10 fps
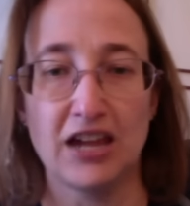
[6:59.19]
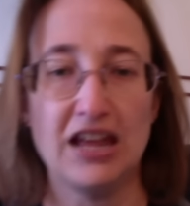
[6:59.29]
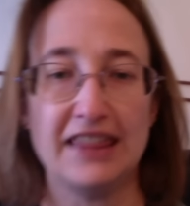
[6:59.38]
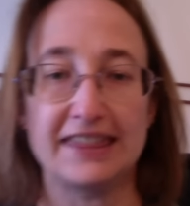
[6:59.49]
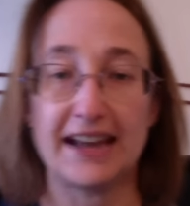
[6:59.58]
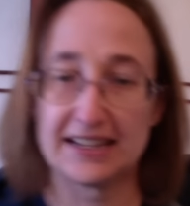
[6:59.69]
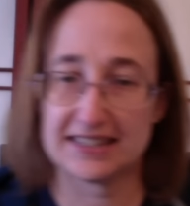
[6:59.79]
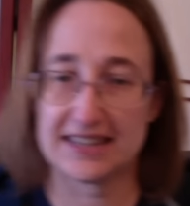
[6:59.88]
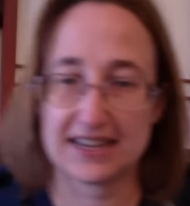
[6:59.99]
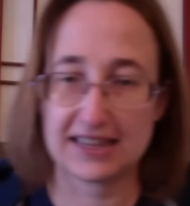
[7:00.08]
The next
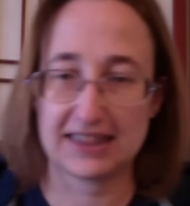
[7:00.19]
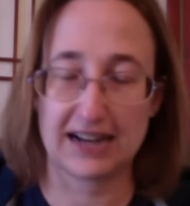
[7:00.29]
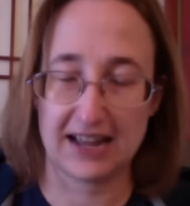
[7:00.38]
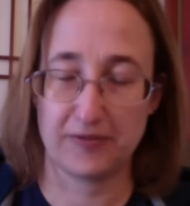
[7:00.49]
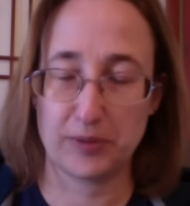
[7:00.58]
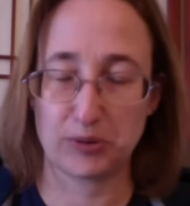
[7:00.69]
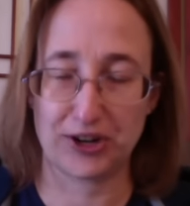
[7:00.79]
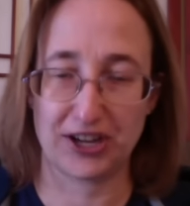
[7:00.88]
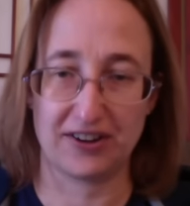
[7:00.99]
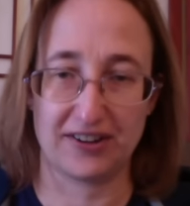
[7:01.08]
thing that I have been
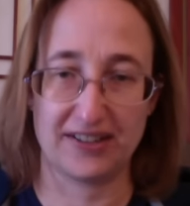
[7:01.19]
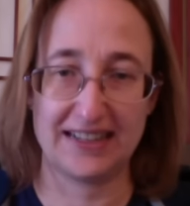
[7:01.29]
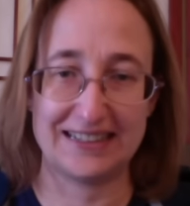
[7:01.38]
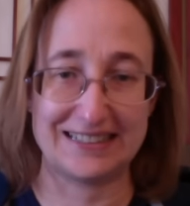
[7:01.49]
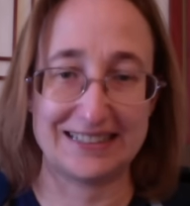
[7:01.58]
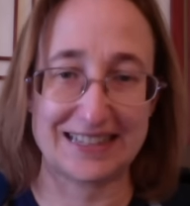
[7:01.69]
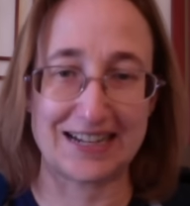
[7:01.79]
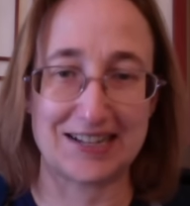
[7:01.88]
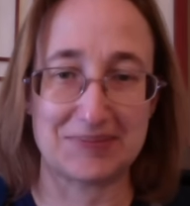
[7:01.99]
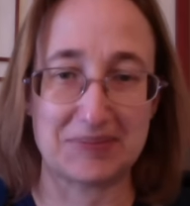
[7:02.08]
working on is
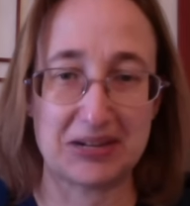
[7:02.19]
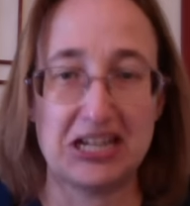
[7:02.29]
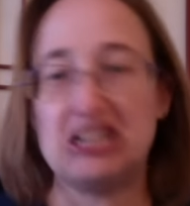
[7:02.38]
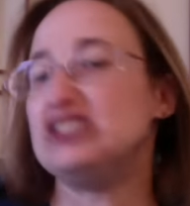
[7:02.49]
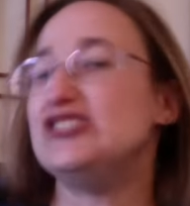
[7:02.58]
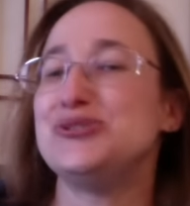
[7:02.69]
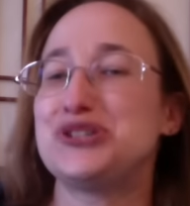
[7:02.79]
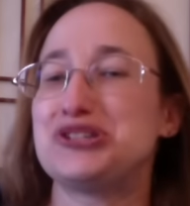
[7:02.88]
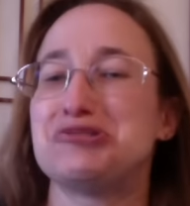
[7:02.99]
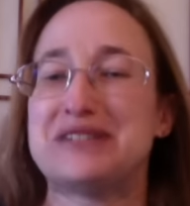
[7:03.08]
due to